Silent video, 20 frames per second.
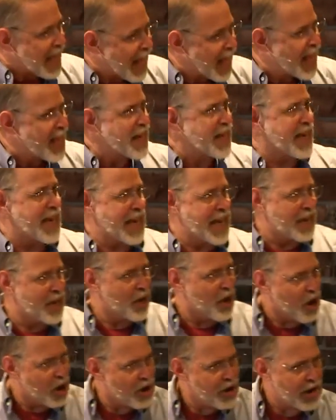God
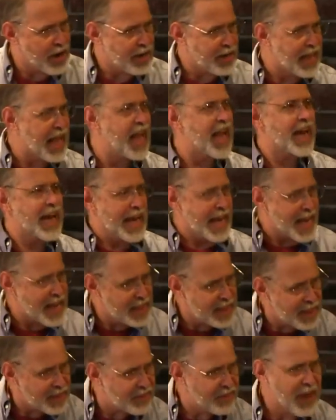incarnate, God
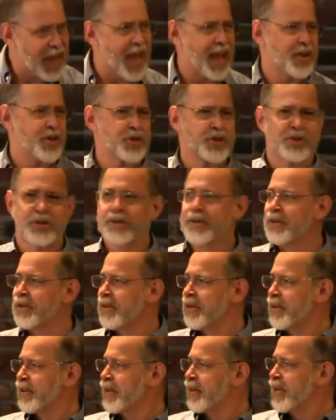in the flesh,
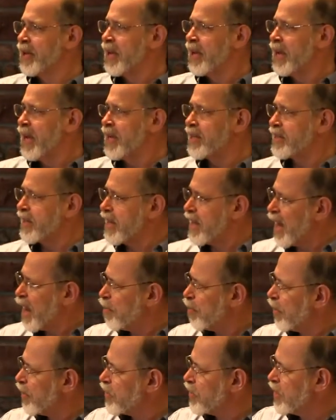has
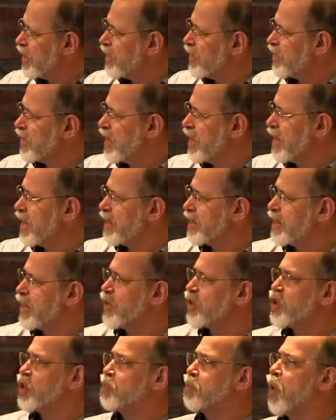accomplished these things.
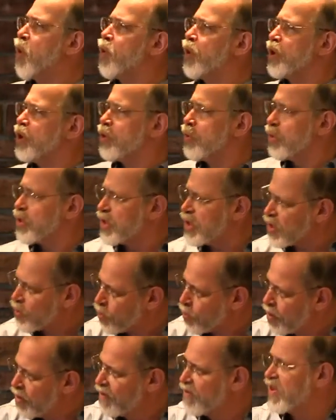He's spoken to us. He's
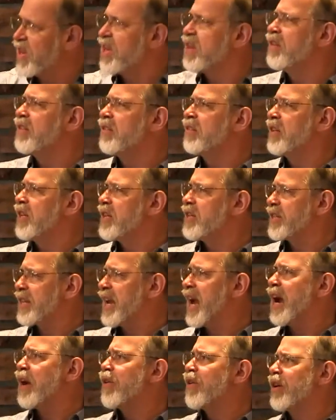revealed his
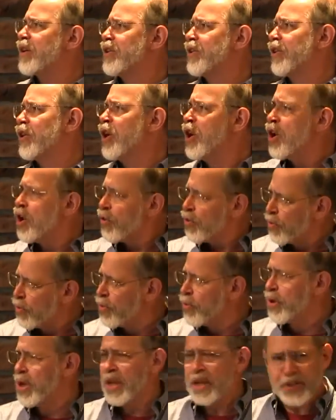character
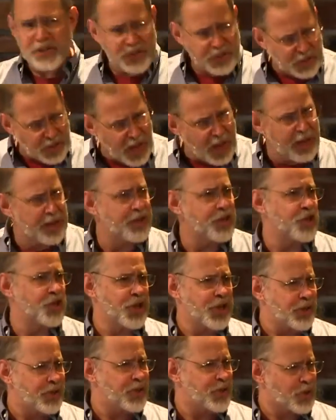through his Son,
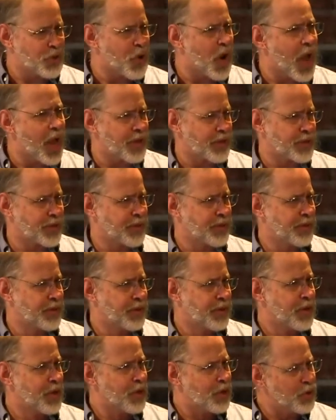Jesus Christ,
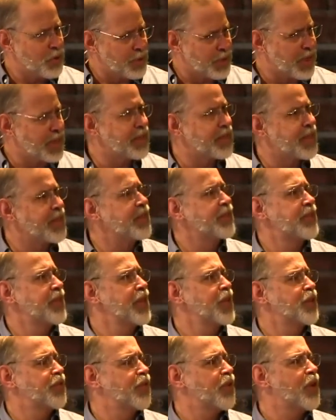who did these
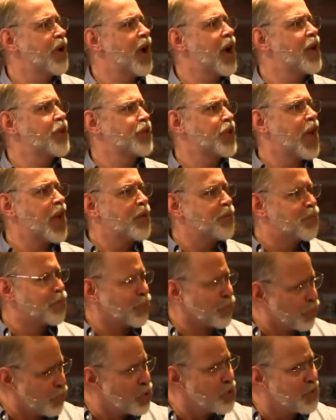things for us and
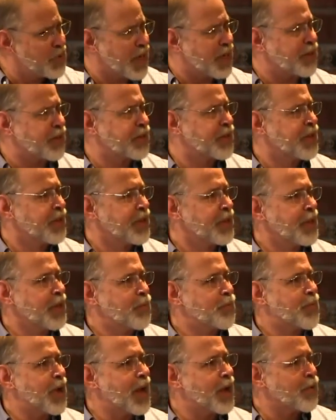proved it
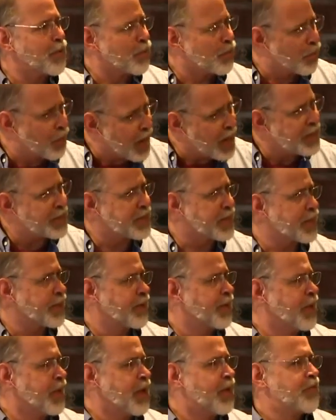by
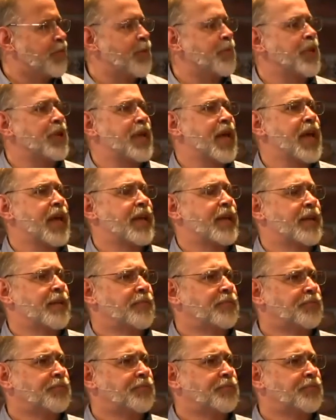raising from the dead.